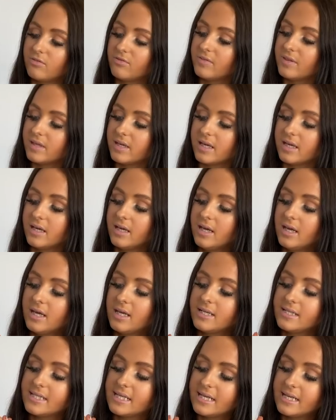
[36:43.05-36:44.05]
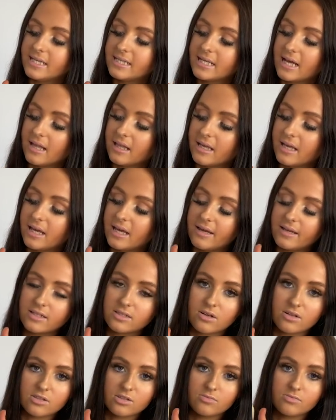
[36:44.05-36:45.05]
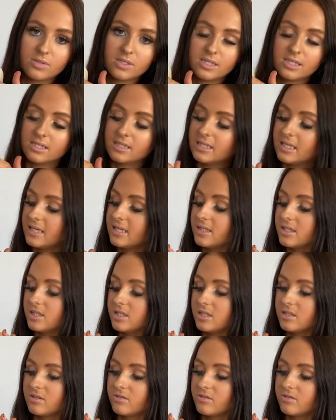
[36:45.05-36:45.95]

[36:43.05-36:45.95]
The detail here, it's got some stitches